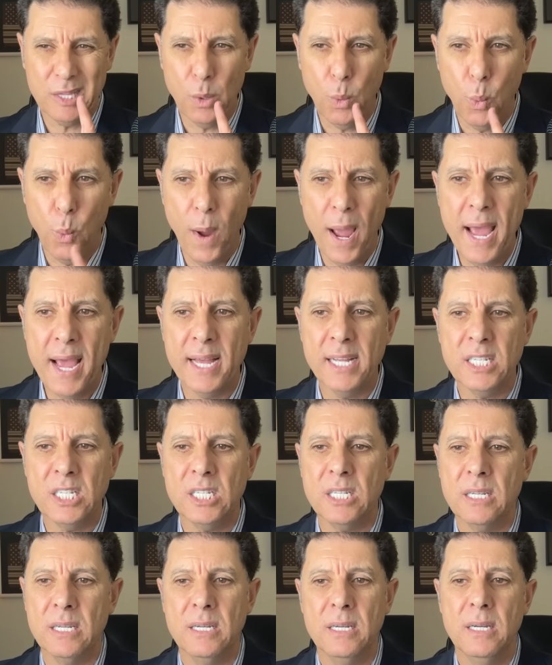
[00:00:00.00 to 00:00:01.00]
the
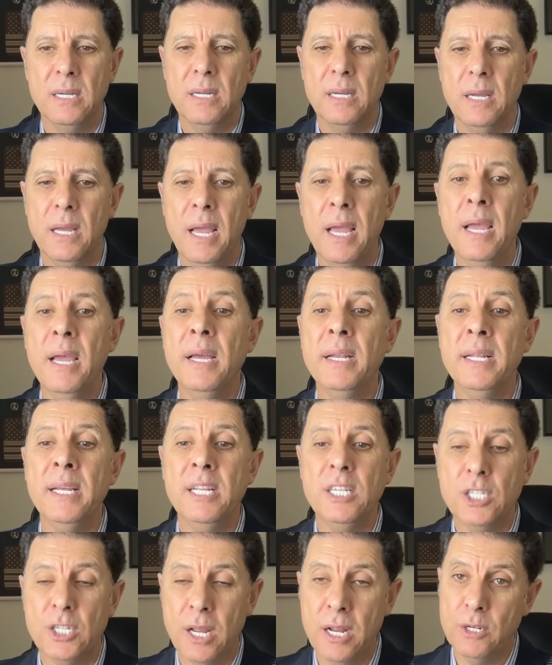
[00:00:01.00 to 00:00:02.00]
West and
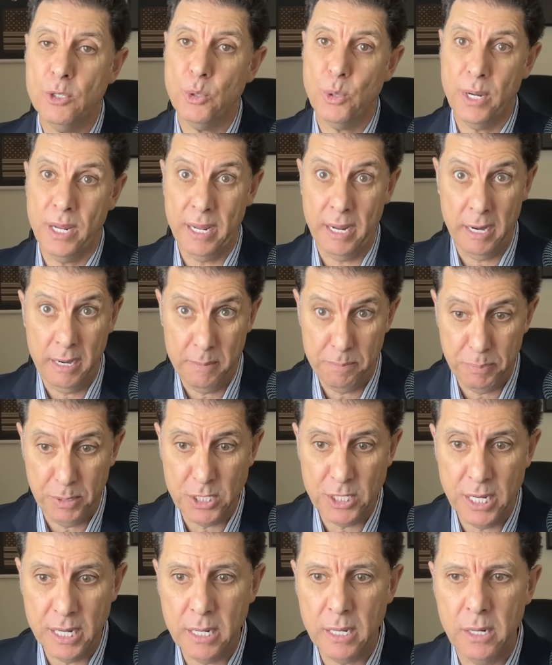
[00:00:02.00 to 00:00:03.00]
his country in
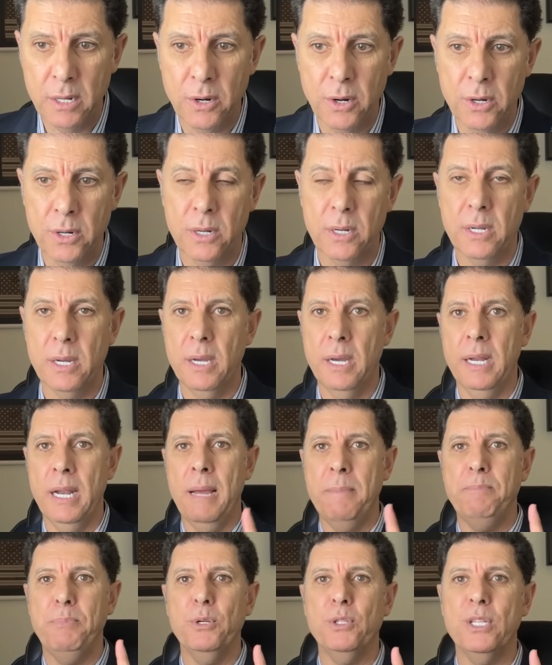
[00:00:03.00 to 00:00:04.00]
particular, and
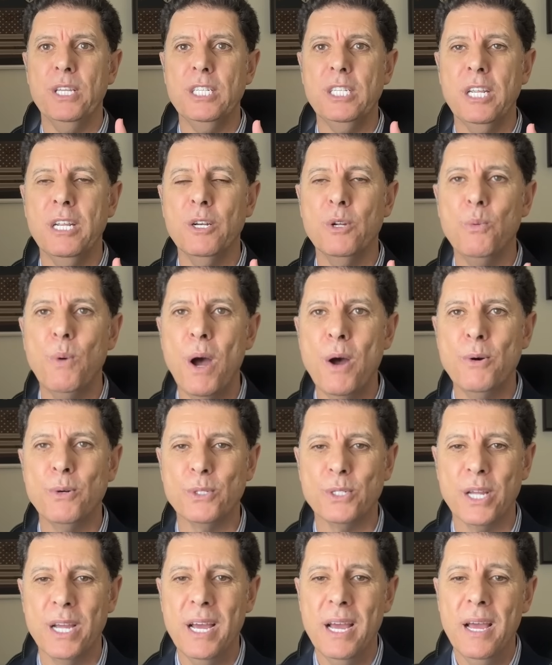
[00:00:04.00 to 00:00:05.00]
I put this in
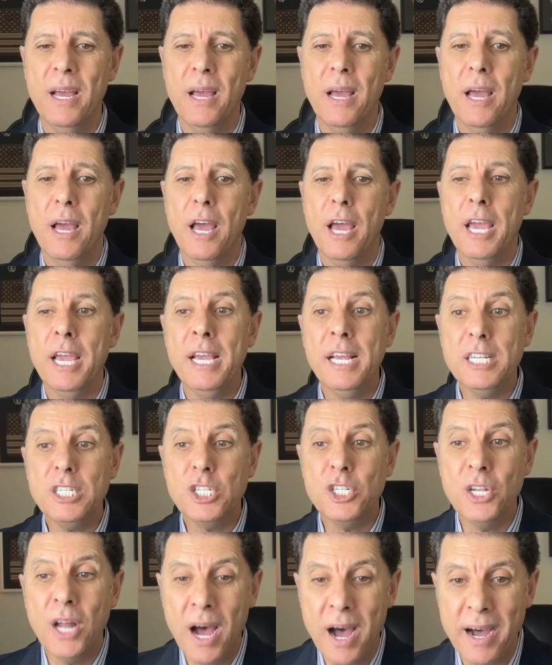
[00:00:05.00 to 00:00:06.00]
quote,
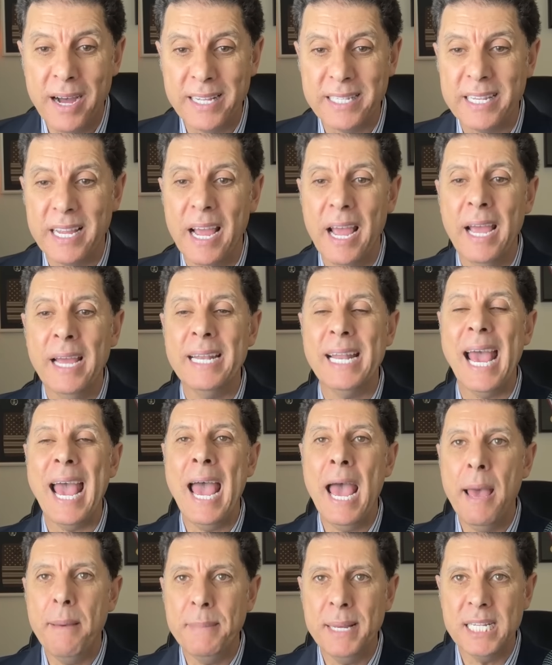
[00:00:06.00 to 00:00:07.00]
is not an
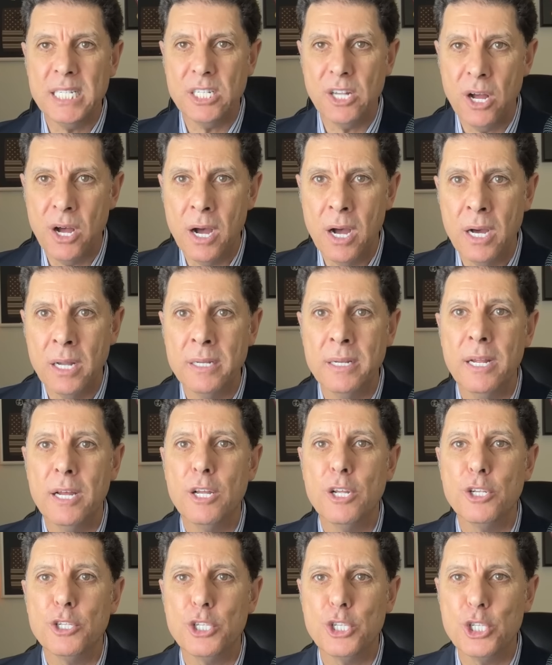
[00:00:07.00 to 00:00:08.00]
Amazon
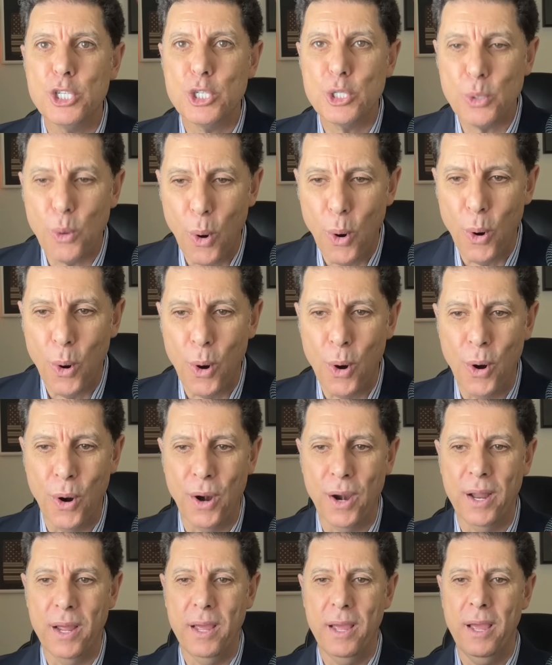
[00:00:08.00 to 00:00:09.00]

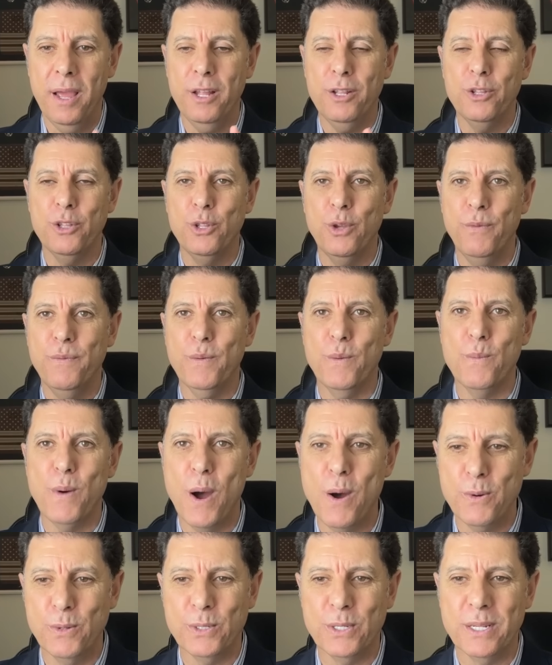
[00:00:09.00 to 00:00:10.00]
store, end of
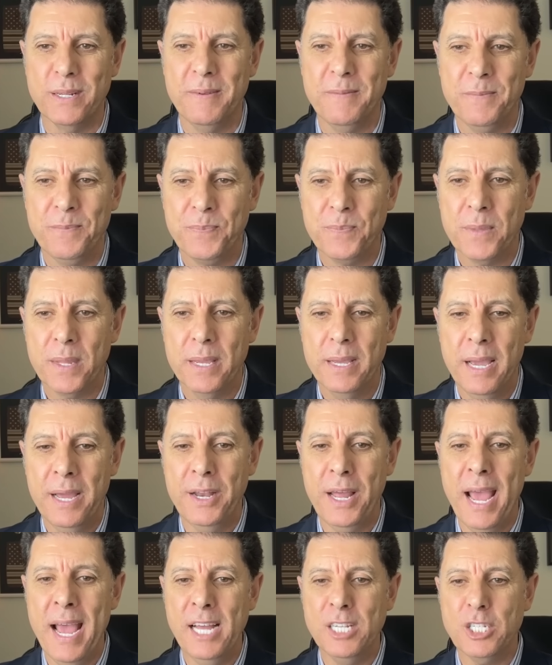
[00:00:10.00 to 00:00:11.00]
quote,
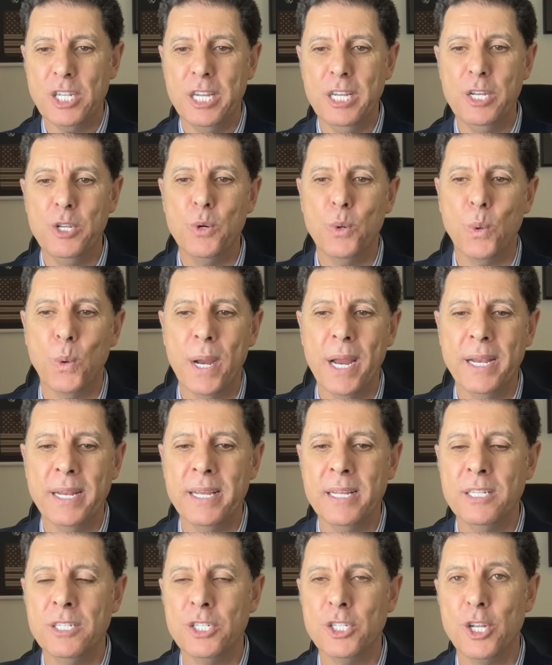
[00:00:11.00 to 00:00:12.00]
and asking
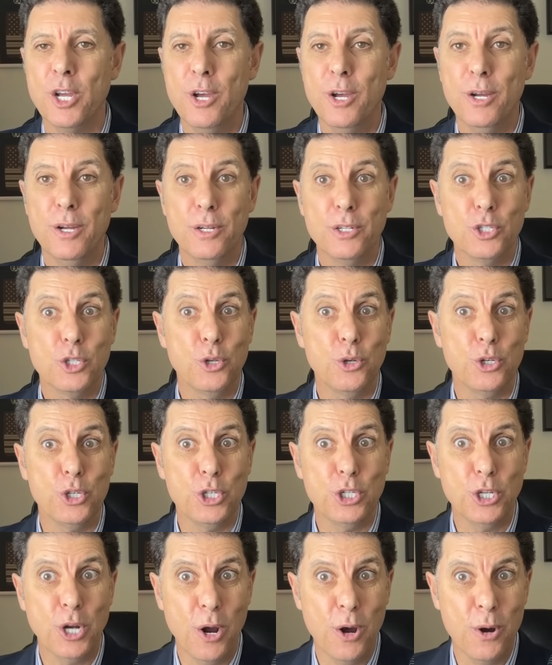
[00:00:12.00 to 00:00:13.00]
Ukrainians to
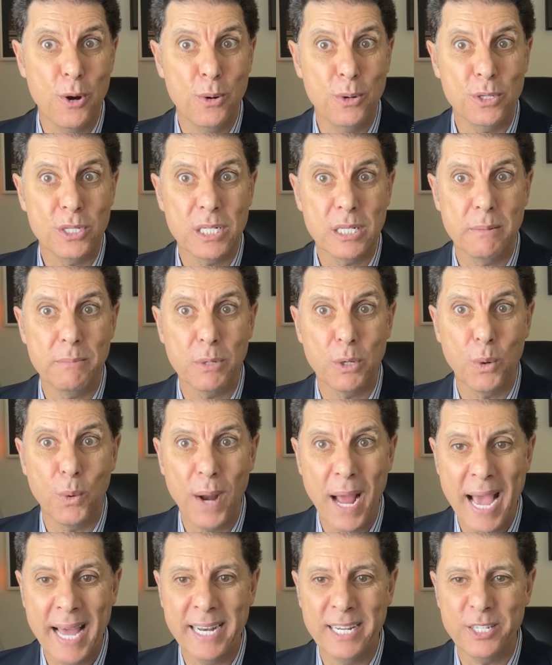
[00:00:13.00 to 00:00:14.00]
show some
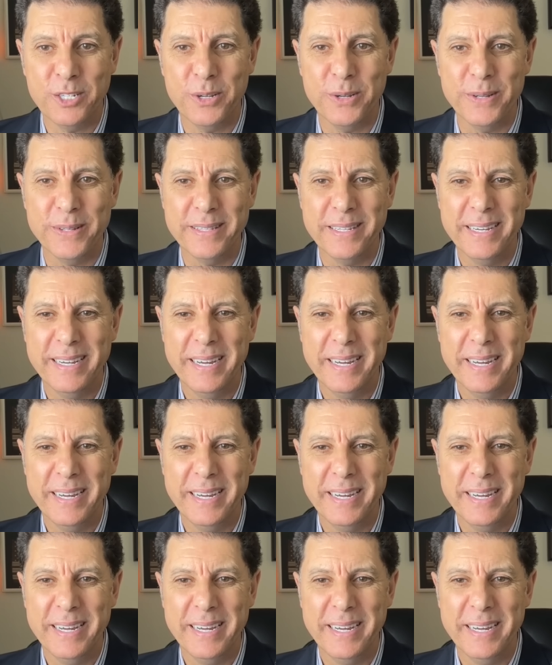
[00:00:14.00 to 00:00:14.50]
gratitude.